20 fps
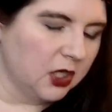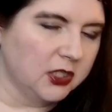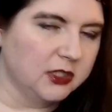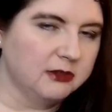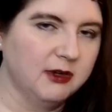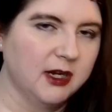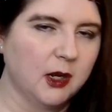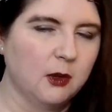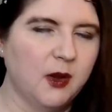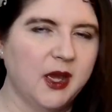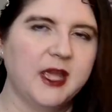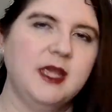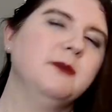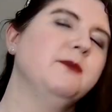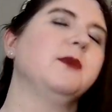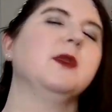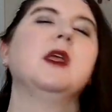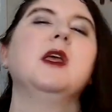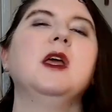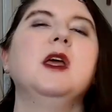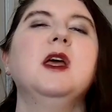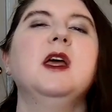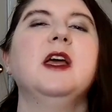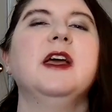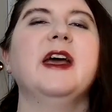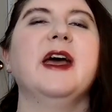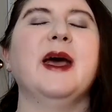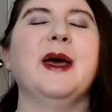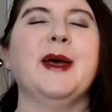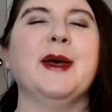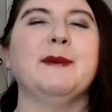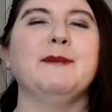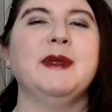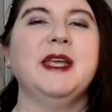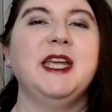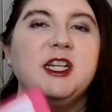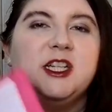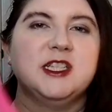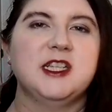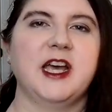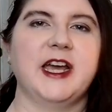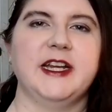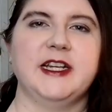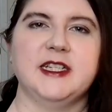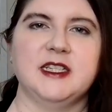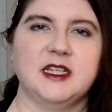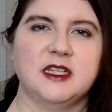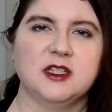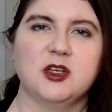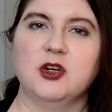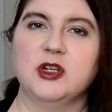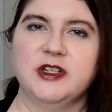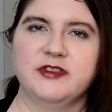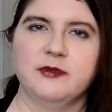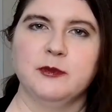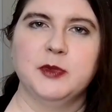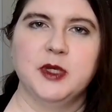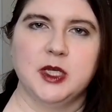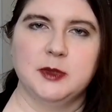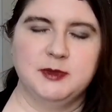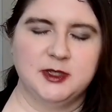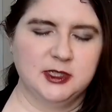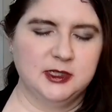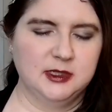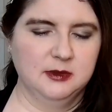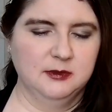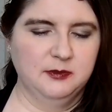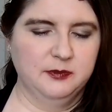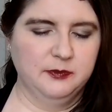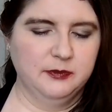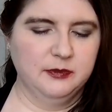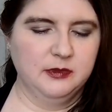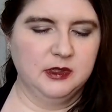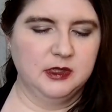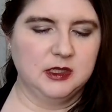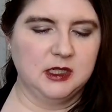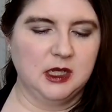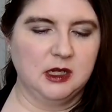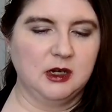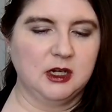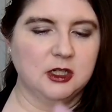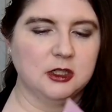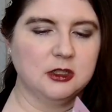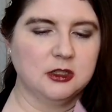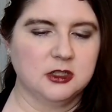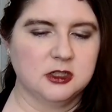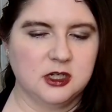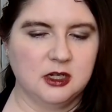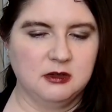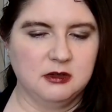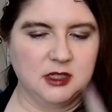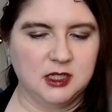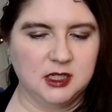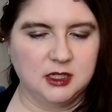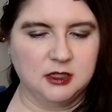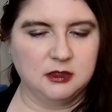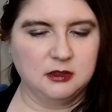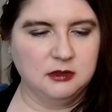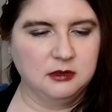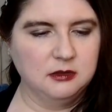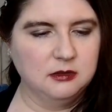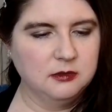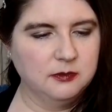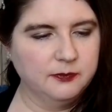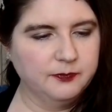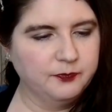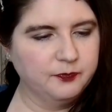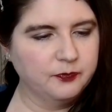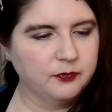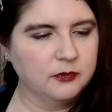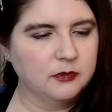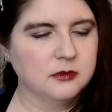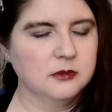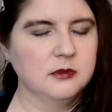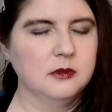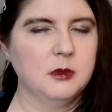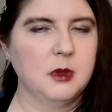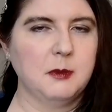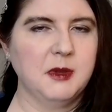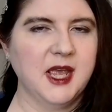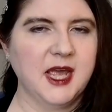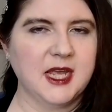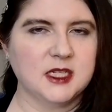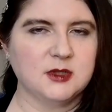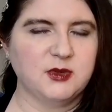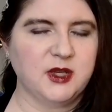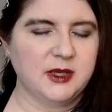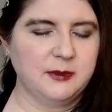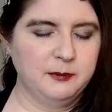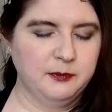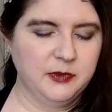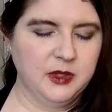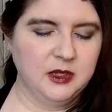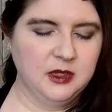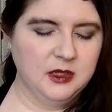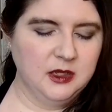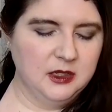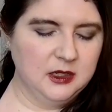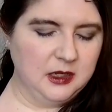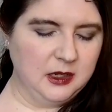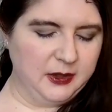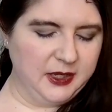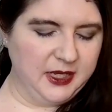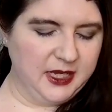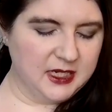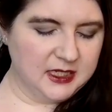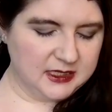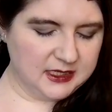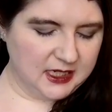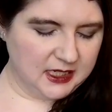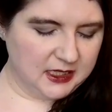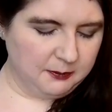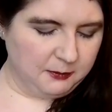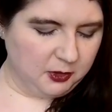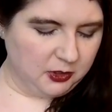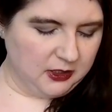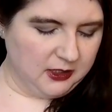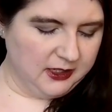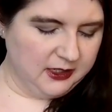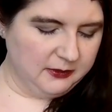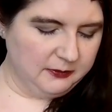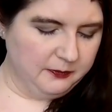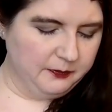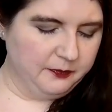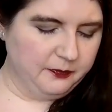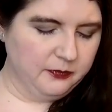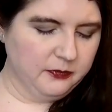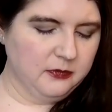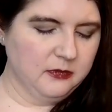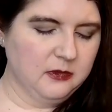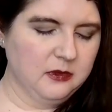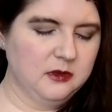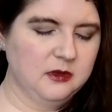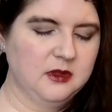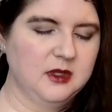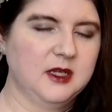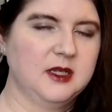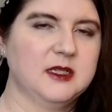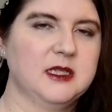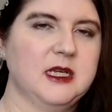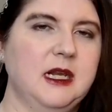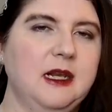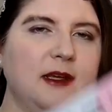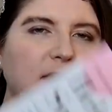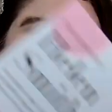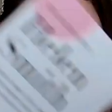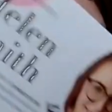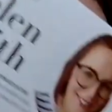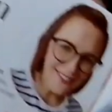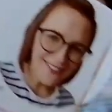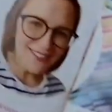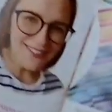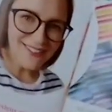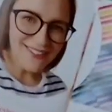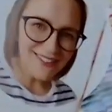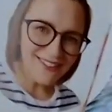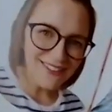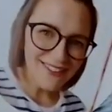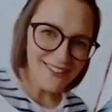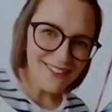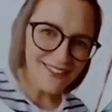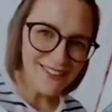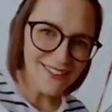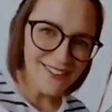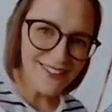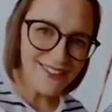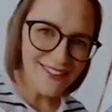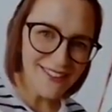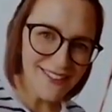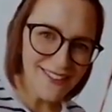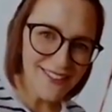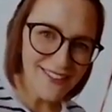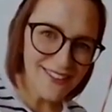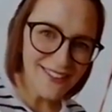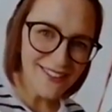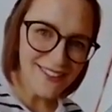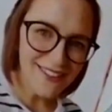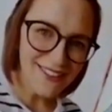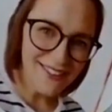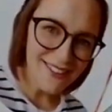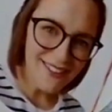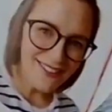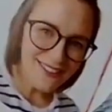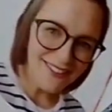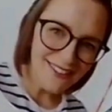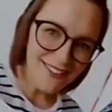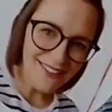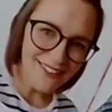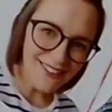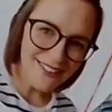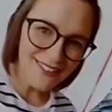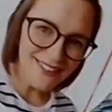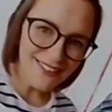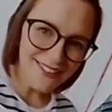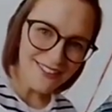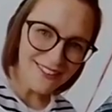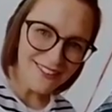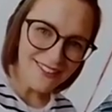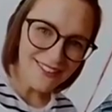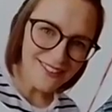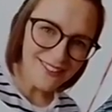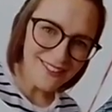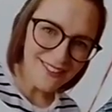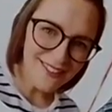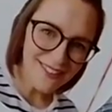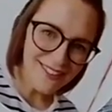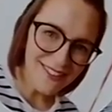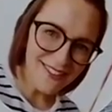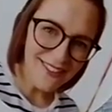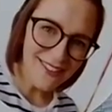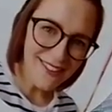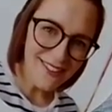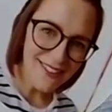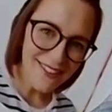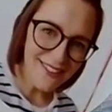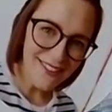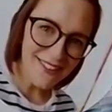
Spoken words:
running away. Each side has got a different purpose, so I shall show you when we get to it. Inside the booklet there's a little chat with the designer, with Helen,